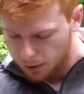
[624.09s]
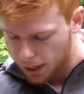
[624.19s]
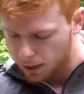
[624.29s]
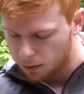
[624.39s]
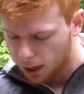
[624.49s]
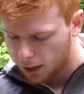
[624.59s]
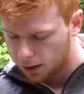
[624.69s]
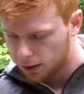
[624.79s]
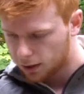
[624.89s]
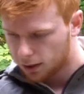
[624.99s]
But
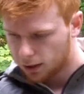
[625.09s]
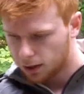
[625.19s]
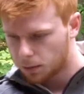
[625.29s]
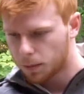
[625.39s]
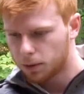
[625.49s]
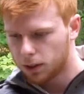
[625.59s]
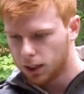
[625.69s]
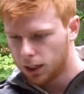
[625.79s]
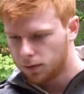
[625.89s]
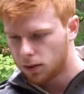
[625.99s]
anyway, I
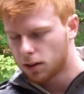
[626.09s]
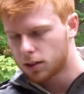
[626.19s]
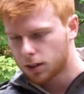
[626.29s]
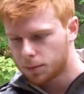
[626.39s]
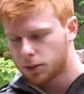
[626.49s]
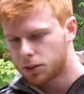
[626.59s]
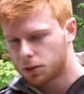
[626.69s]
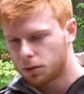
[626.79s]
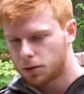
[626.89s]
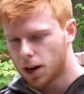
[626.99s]
believe it also comes with a
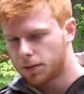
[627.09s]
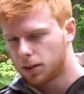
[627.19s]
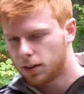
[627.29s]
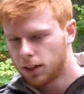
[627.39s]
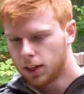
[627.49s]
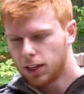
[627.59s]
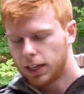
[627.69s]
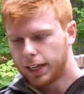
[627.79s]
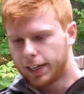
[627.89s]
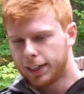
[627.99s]
screwdriver
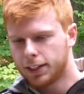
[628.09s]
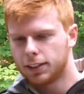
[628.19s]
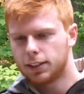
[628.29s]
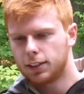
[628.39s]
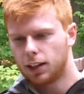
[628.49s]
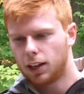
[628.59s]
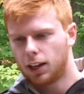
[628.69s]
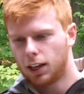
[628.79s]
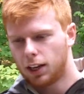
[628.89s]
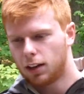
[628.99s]
and
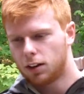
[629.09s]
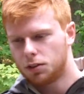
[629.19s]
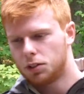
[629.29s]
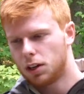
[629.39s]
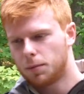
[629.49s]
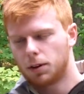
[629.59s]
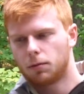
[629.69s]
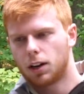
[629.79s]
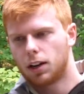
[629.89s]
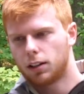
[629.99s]
a
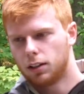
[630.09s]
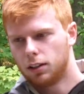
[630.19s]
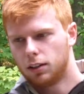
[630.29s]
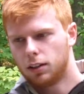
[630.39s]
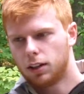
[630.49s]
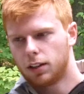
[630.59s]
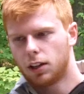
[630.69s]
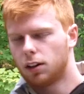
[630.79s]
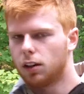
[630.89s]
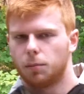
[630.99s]
unjamming rod,
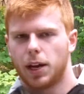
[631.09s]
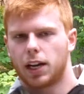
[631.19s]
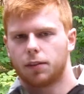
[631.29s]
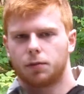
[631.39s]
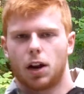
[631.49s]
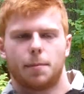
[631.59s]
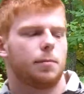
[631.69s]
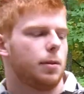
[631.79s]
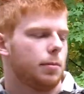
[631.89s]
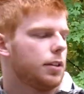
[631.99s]
and then a little bag of
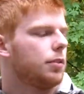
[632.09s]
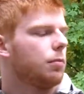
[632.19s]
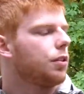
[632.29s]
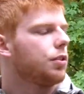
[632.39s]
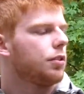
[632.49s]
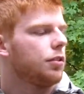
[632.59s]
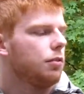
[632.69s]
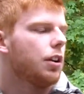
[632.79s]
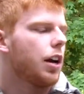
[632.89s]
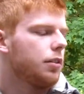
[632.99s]
crappy BBs, which
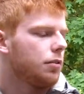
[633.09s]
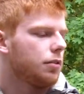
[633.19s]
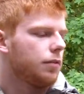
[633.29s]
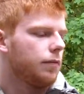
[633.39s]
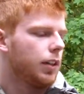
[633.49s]
do not use.